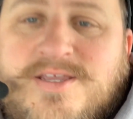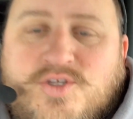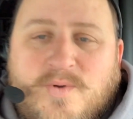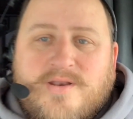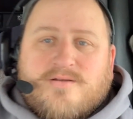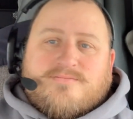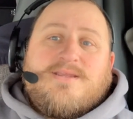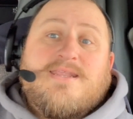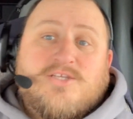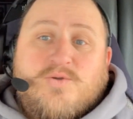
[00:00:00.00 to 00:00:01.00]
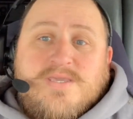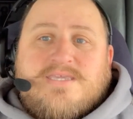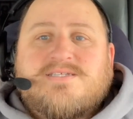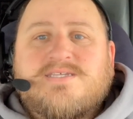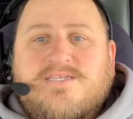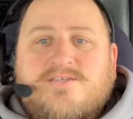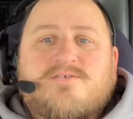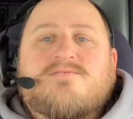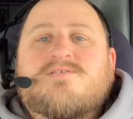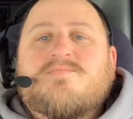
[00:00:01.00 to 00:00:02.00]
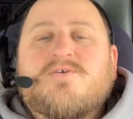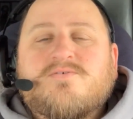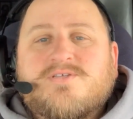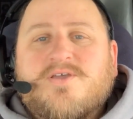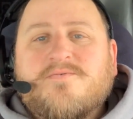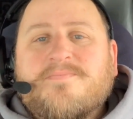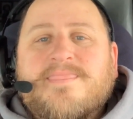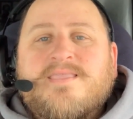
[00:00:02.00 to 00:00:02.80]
sweater and a squeaky seat too, to boot. So